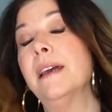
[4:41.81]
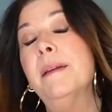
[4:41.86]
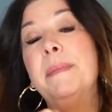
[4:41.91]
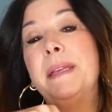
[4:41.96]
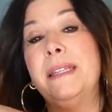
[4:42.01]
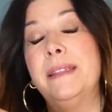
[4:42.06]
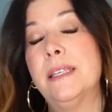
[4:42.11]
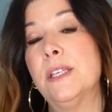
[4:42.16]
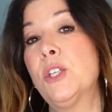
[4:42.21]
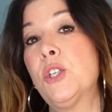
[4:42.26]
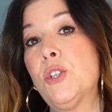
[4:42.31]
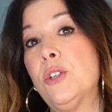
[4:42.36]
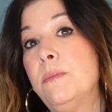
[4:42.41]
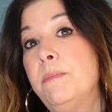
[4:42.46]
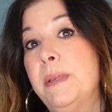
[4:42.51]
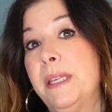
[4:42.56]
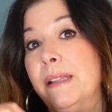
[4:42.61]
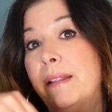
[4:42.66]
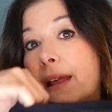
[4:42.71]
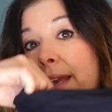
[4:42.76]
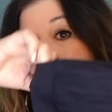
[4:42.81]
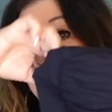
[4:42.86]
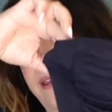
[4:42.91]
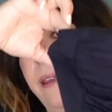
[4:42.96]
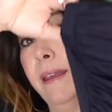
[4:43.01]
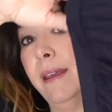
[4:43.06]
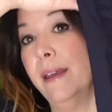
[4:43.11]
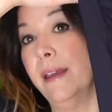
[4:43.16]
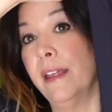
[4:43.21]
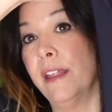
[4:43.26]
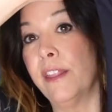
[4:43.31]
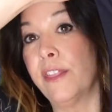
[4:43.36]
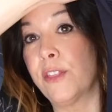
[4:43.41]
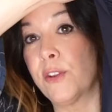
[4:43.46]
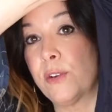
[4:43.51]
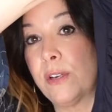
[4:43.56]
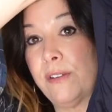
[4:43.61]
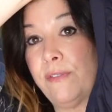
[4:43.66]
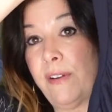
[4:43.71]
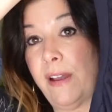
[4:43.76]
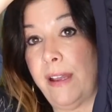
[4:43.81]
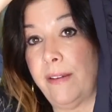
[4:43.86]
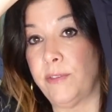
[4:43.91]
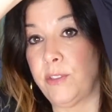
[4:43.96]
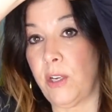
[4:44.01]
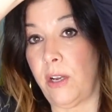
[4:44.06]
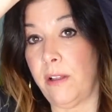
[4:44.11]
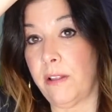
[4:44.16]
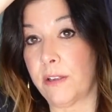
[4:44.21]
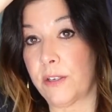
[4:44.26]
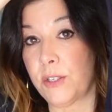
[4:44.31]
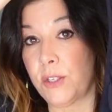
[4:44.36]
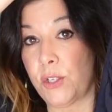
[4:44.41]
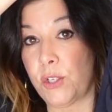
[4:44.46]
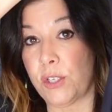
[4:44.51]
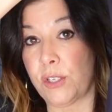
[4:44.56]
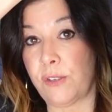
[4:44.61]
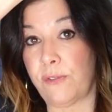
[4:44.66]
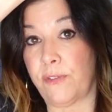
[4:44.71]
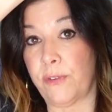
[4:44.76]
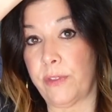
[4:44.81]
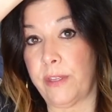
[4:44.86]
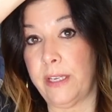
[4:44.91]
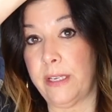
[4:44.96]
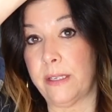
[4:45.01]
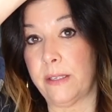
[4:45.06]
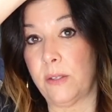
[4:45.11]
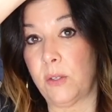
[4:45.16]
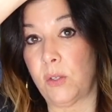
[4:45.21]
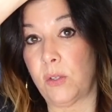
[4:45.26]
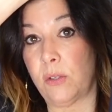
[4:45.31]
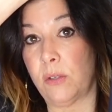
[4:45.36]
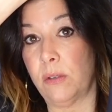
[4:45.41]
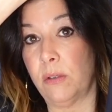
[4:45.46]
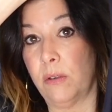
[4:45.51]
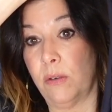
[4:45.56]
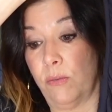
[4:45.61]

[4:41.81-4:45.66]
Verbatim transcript: I mean, this should be like $35 just for this.